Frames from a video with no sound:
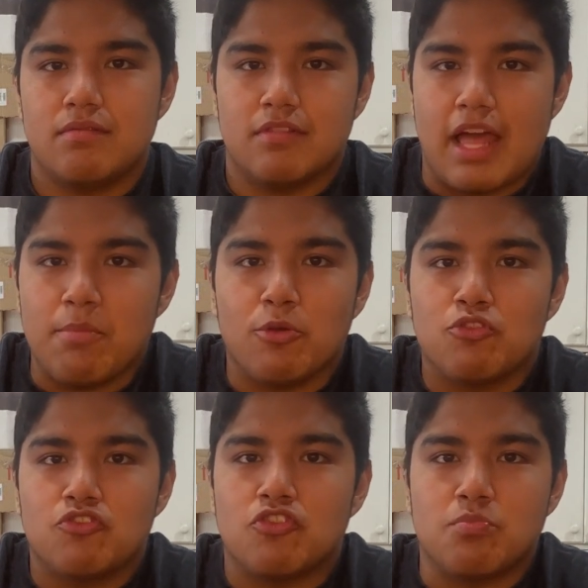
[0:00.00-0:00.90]

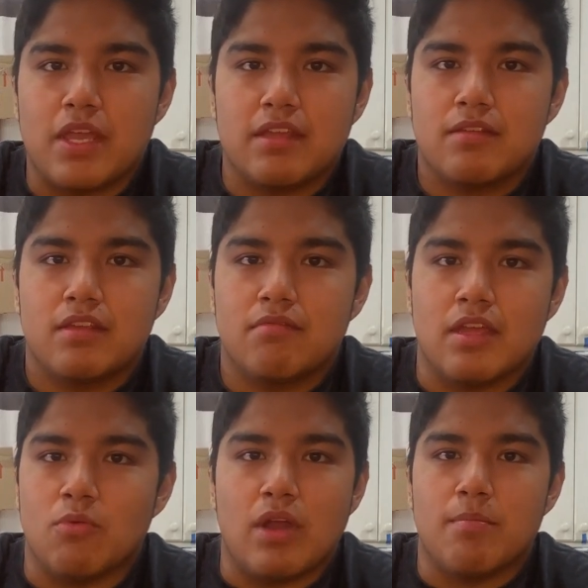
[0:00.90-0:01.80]
LiPos just make
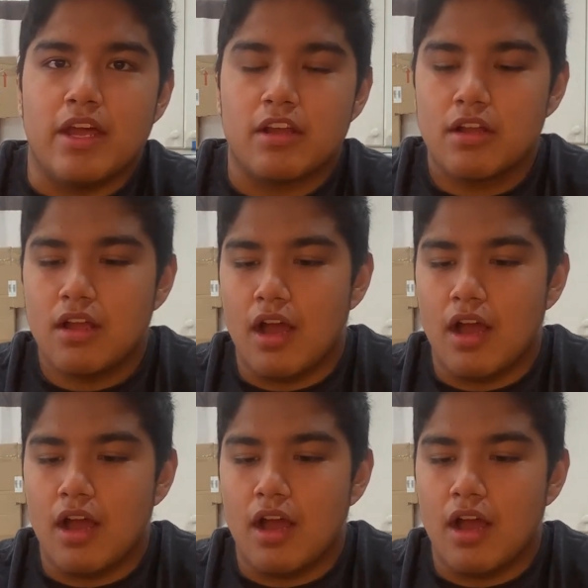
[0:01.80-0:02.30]
it way better.